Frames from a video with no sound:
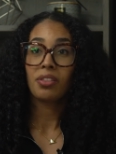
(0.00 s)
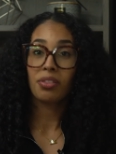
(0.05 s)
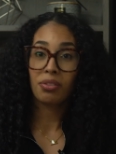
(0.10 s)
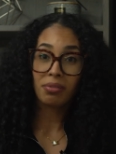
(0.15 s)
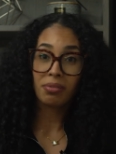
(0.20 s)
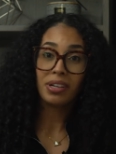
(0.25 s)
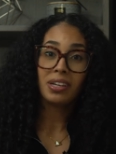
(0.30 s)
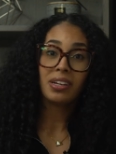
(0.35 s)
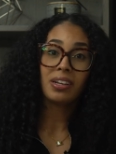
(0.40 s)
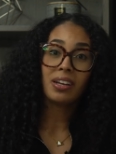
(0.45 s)

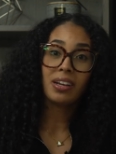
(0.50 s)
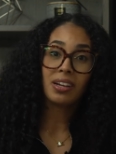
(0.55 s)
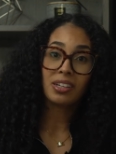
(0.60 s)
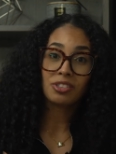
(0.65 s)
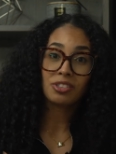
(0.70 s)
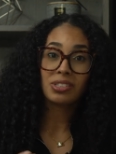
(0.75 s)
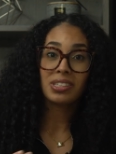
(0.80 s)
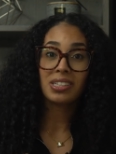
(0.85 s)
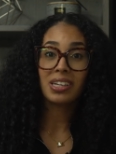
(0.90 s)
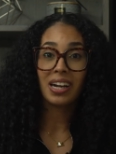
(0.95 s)

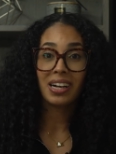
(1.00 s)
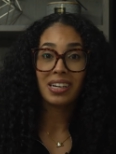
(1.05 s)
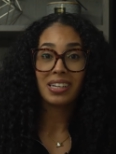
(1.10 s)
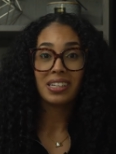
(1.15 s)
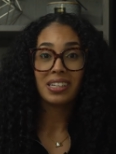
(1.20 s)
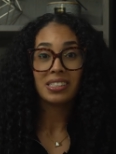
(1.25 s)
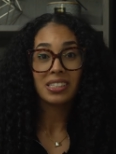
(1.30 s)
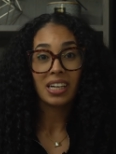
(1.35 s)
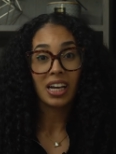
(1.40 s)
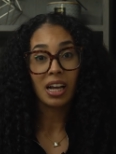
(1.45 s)

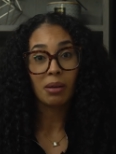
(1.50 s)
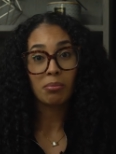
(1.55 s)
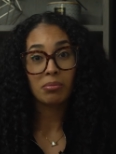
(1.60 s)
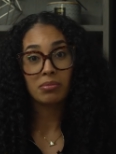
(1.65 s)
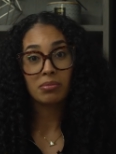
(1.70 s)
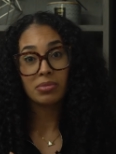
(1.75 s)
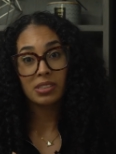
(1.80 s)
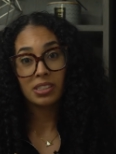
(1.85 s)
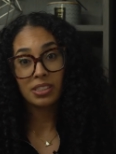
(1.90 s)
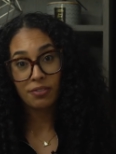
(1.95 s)
390
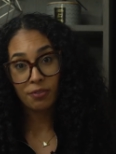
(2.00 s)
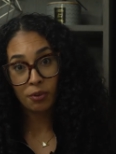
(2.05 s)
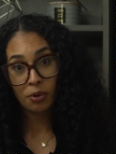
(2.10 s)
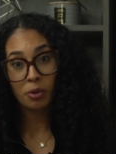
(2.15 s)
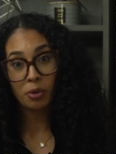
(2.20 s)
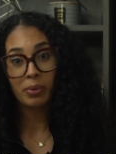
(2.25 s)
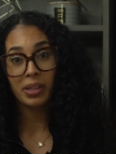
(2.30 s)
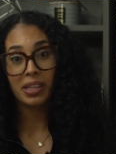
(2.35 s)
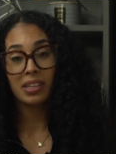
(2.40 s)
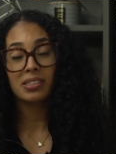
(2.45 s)
times
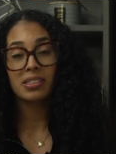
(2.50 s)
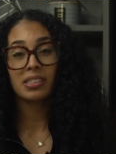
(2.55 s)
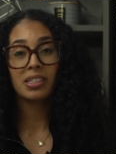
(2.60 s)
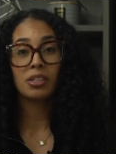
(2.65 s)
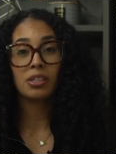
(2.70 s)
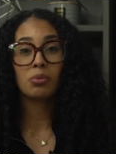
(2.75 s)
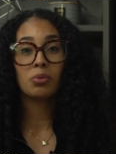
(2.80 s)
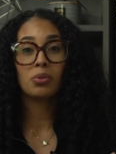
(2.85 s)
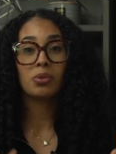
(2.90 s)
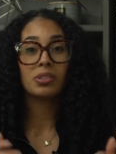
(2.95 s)
4 weeks
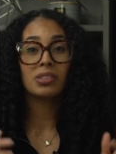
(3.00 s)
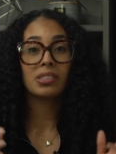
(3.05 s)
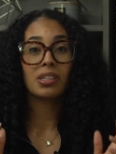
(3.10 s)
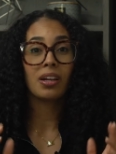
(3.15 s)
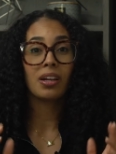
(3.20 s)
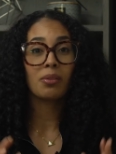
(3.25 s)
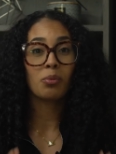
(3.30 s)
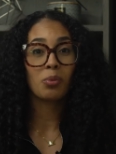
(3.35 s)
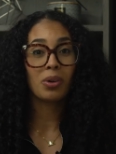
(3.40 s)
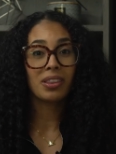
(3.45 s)
equals
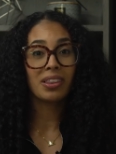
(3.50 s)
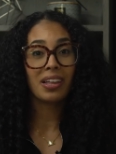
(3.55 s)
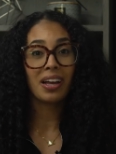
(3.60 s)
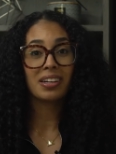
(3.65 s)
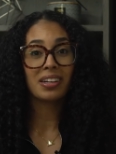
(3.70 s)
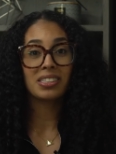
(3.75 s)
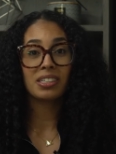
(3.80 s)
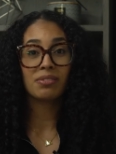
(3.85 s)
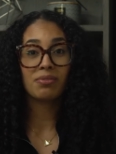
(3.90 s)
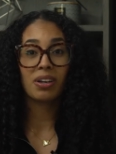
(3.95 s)

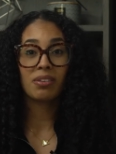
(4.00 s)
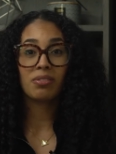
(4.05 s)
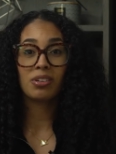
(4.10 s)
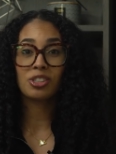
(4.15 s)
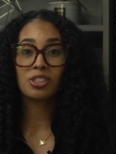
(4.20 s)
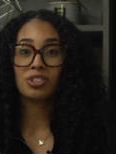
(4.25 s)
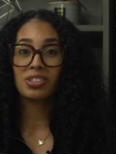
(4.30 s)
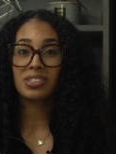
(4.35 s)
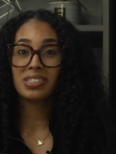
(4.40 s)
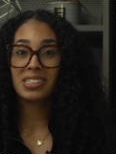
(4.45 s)

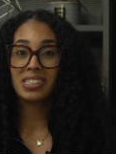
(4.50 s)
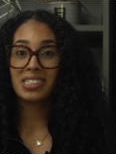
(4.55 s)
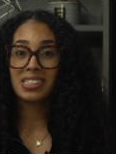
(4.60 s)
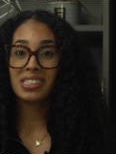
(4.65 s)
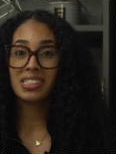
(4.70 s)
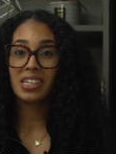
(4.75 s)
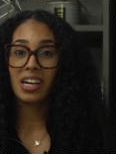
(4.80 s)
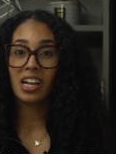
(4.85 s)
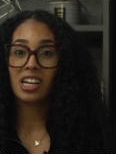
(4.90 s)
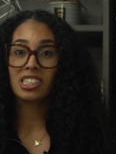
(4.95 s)

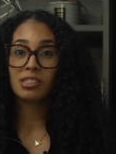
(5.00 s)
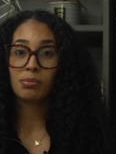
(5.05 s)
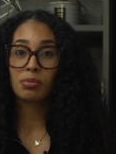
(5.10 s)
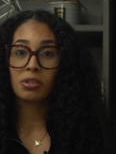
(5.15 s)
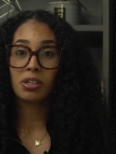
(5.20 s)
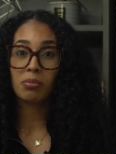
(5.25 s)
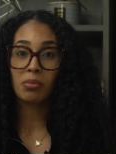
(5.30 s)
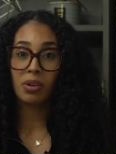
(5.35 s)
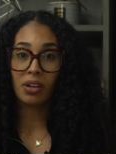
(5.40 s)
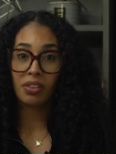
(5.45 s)
$1,560
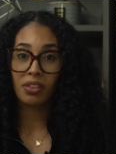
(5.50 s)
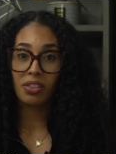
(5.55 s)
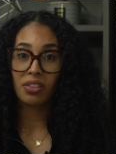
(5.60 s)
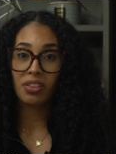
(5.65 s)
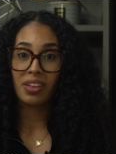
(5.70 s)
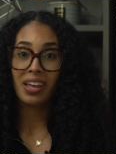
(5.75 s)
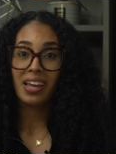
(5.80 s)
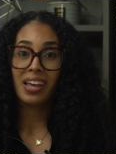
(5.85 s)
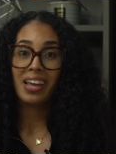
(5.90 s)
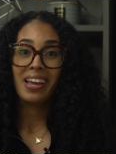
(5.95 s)
per month.
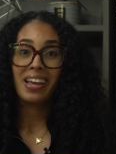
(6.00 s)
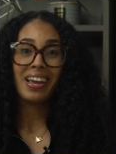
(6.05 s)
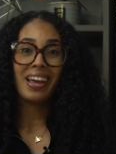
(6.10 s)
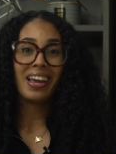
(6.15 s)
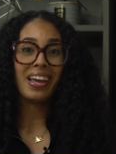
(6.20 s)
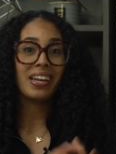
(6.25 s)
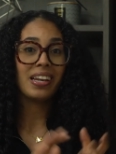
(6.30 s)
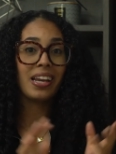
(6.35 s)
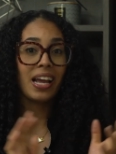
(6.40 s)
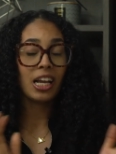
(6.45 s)

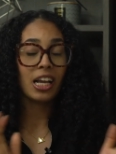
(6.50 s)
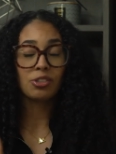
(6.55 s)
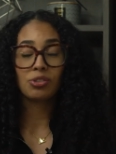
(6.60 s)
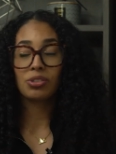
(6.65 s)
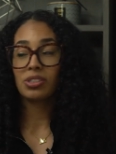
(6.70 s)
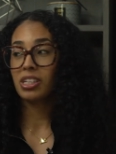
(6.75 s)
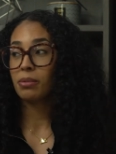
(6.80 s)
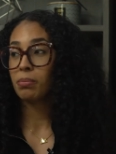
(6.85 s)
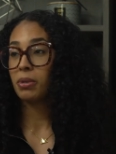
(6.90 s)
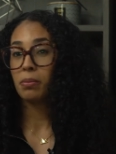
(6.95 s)
And
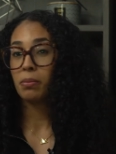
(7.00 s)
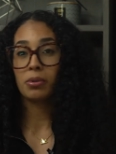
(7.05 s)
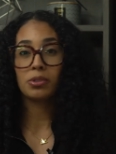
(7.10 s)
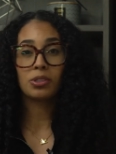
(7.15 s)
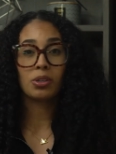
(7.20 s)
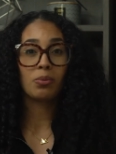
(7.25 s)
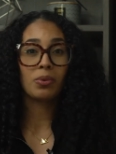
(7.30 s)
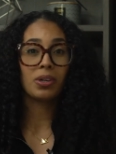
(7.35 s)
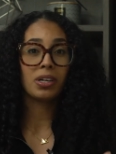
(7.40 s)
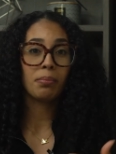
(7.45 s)
naturally, people
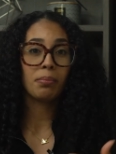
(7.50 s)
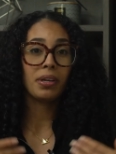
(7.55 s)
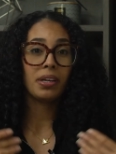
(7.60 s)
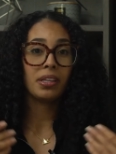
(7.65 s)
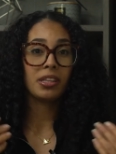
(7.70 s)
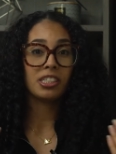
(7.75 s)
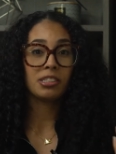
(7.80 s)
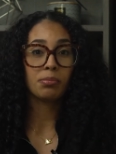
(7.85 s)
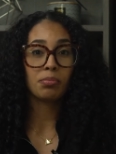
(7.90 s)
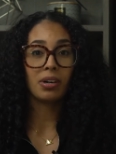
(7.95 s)
don't want to pay
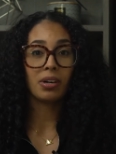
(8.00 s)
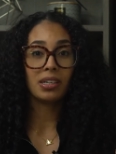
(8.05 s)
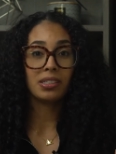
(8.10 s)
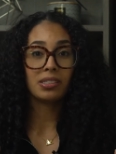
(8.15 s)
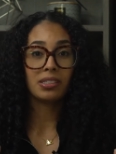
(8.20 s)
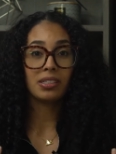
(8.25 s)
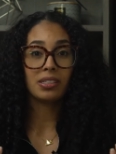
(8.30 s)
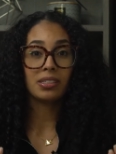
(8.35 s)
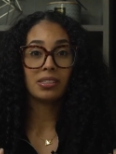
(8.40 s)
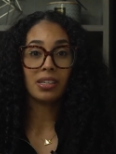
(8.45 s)
these
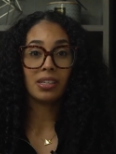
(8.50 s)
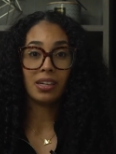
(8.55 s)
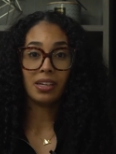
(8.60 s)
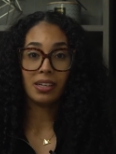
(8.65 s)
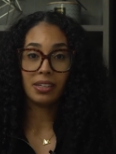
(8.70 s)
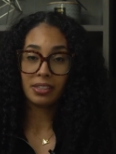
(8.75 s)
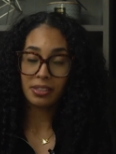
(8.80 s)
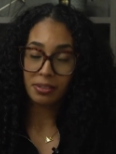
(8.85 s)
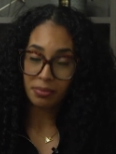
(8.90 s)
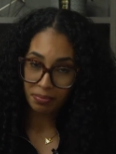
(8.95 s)
prices,
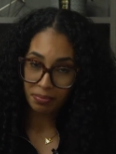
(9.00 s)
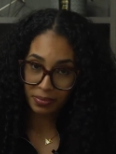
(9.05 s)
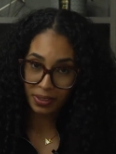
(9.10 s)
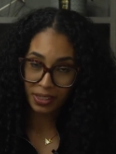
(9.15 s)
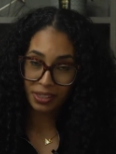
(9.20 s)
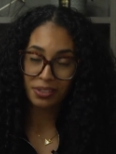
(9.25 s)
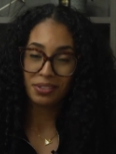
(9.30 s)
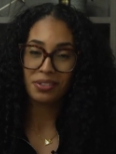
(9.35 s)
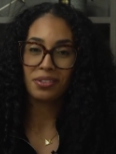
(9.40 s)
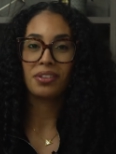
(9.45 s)
and
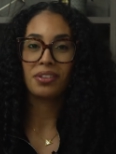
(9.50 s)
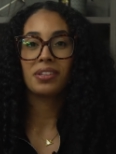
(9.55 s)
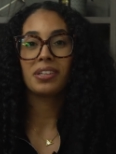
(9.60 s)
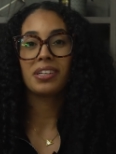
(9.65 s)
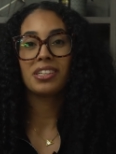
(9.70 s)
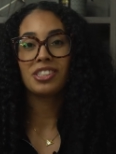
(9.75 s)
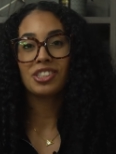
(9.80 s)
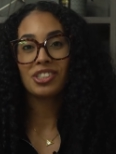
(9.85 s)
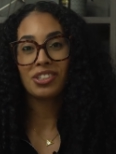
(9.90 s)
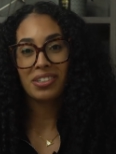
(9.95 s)
neither do the
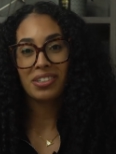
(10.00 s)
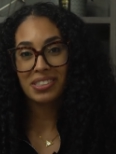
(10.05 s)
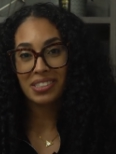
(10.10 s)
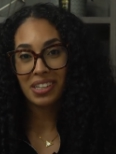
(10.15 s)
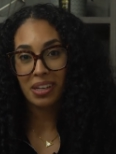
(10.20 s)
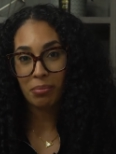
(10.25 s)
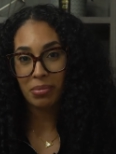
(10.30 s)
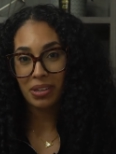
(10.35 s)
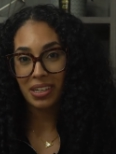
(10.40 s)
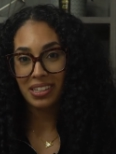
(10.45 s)
insurance
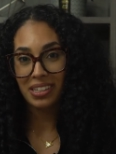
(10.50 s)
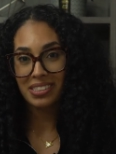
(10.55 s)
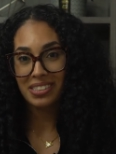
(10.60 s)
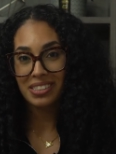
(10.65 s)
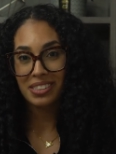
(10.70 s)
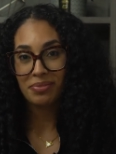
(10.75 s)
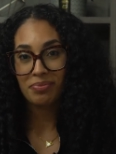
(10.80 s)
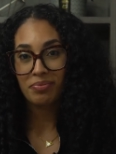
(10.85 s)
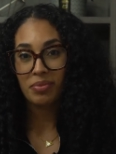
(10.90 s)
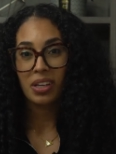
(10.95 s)

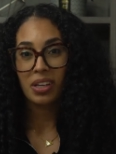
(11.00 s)
companies.